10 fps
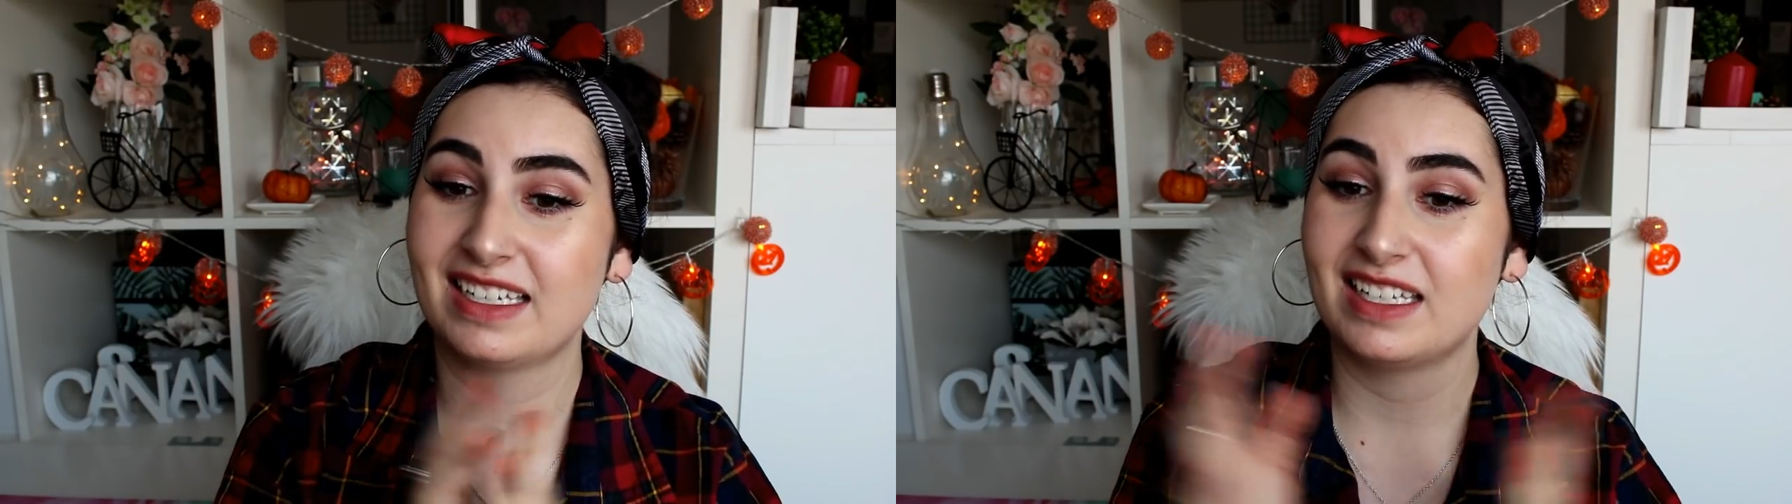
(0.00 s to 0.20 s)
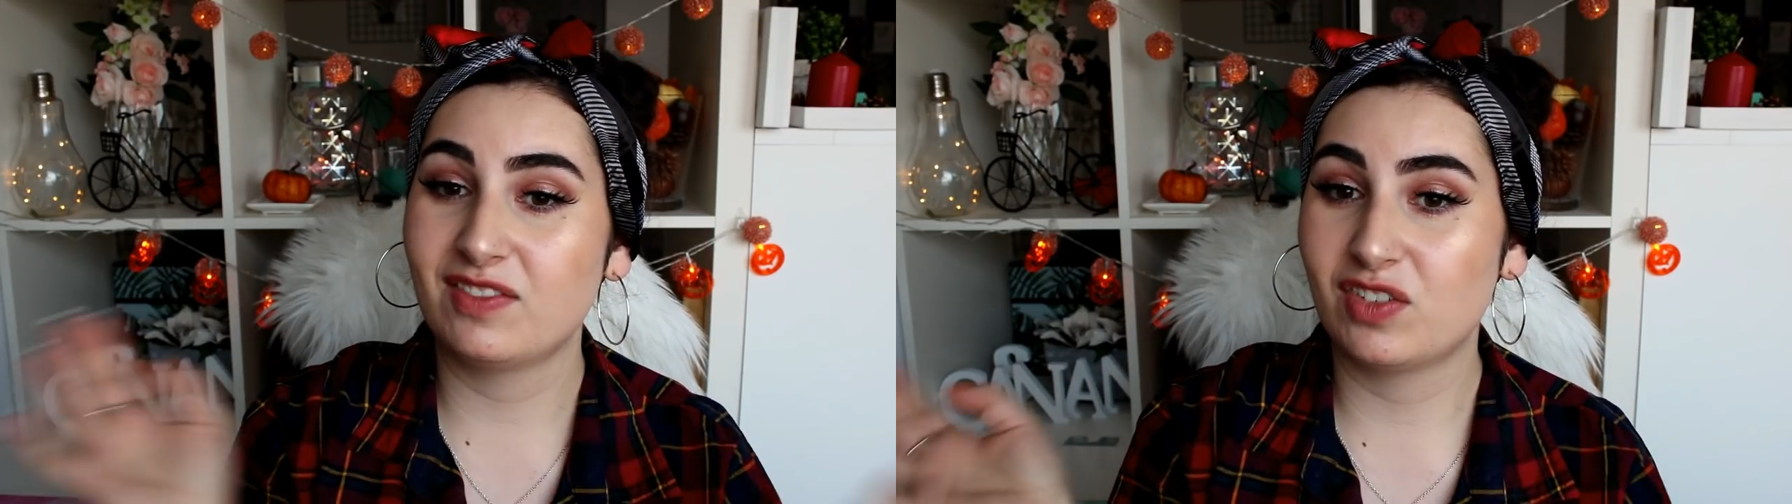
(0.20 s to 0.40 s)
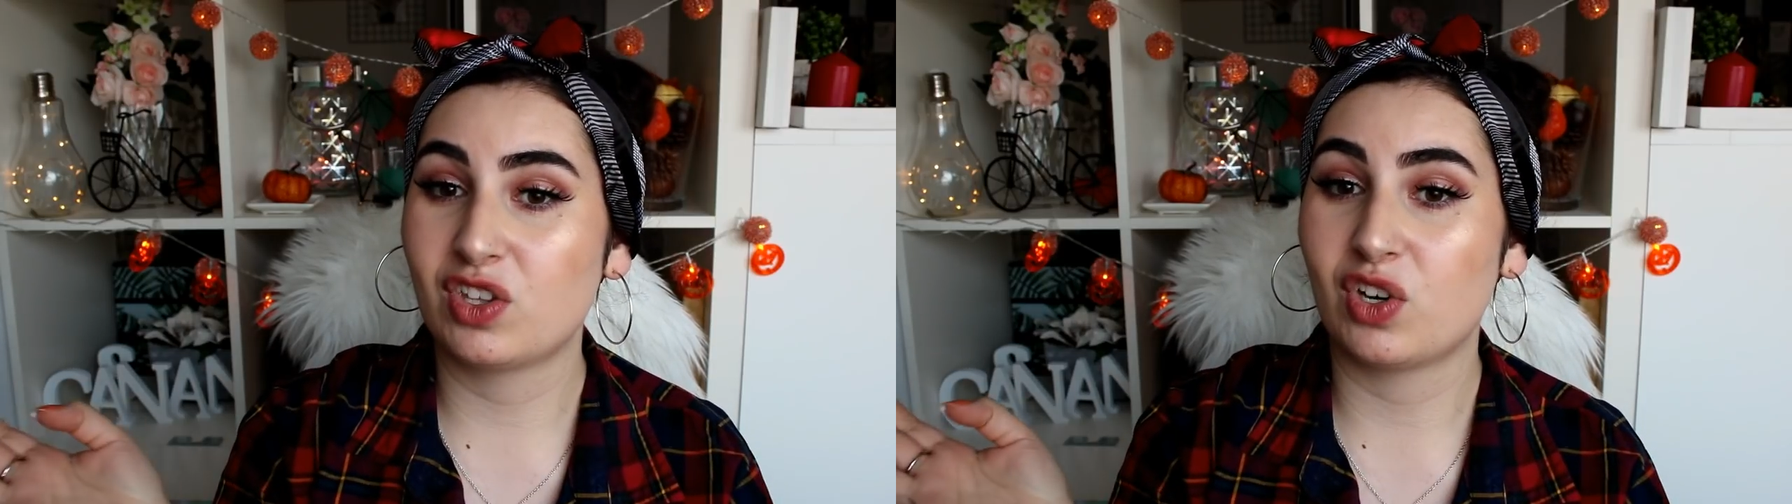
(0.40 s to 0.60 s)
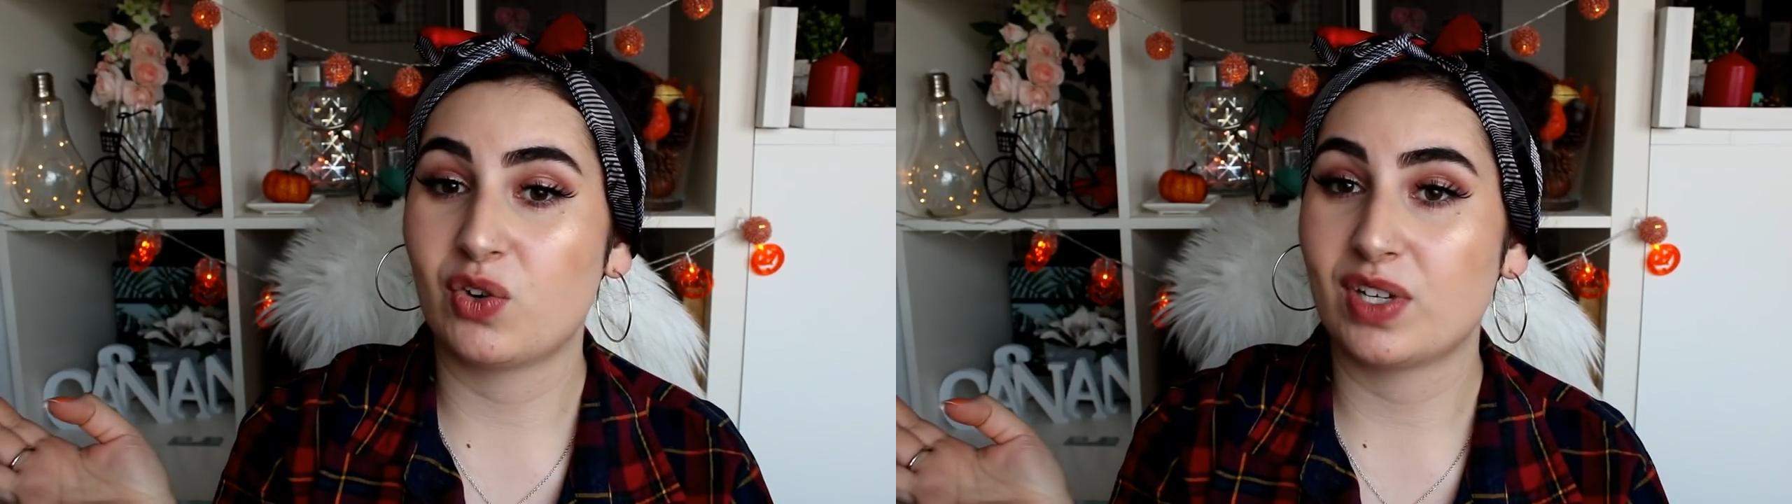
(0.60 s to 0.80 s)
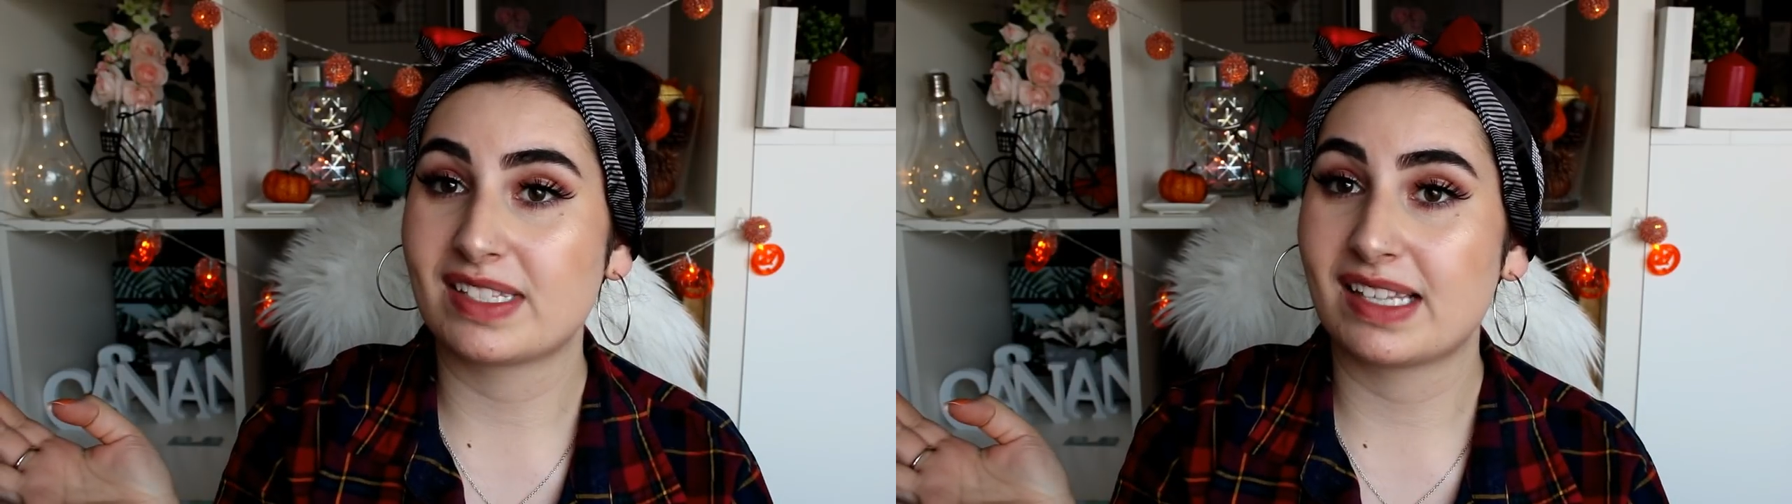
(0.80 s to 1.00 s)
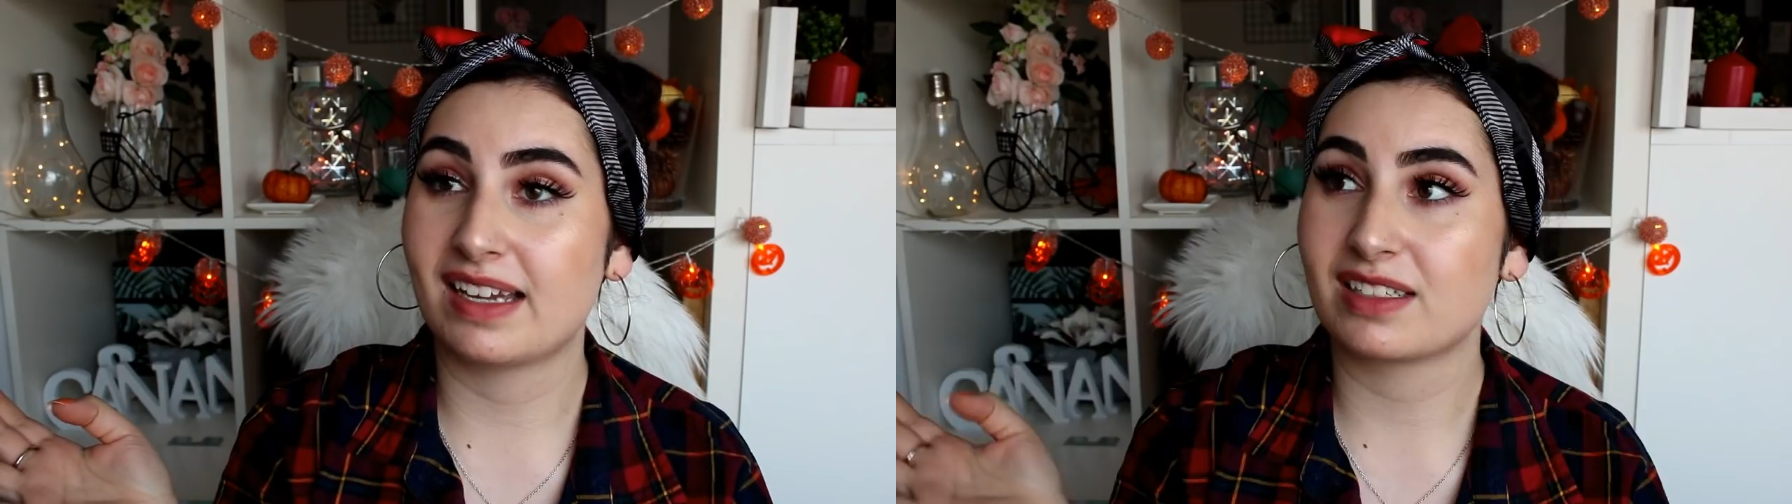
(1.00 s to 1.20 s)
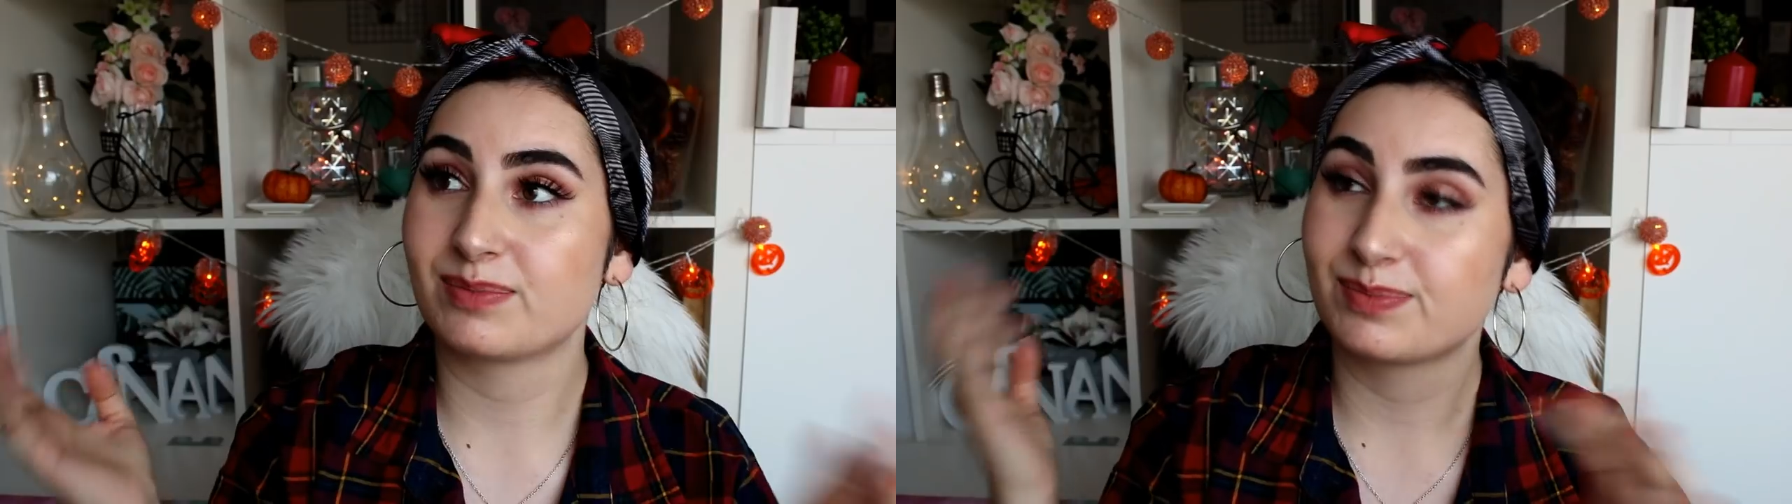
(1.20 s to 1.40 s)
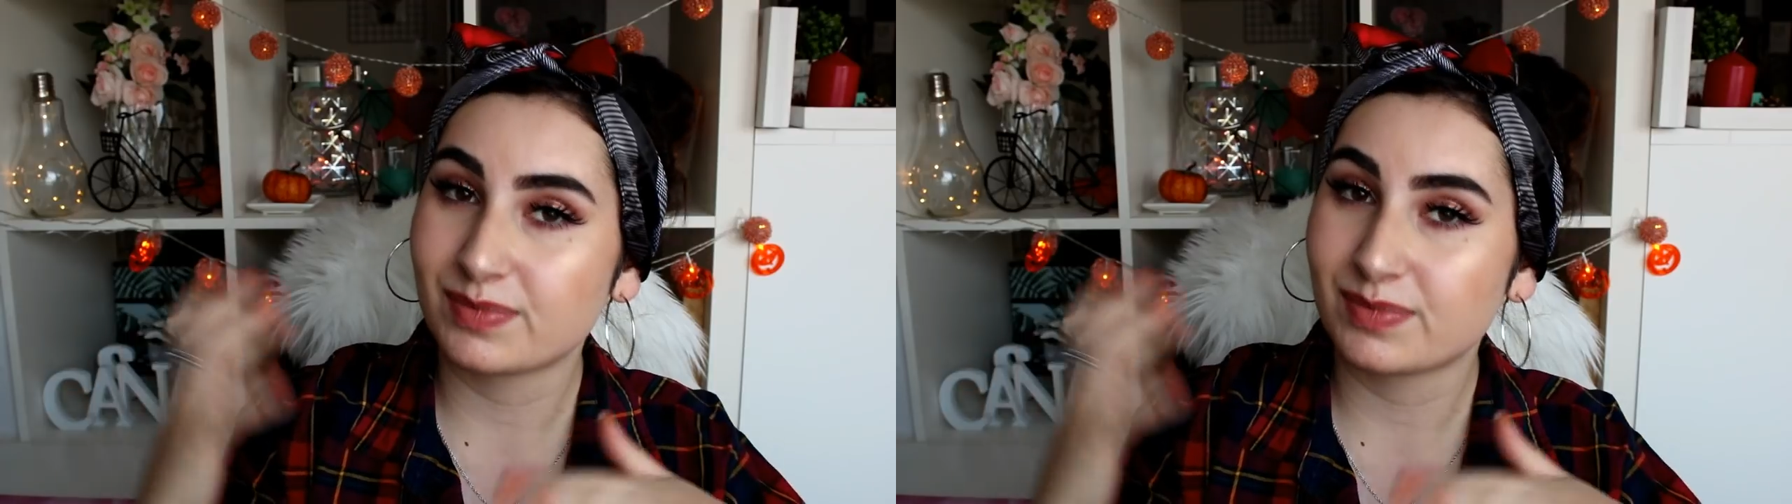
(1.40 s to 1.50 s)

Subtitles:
even though it's like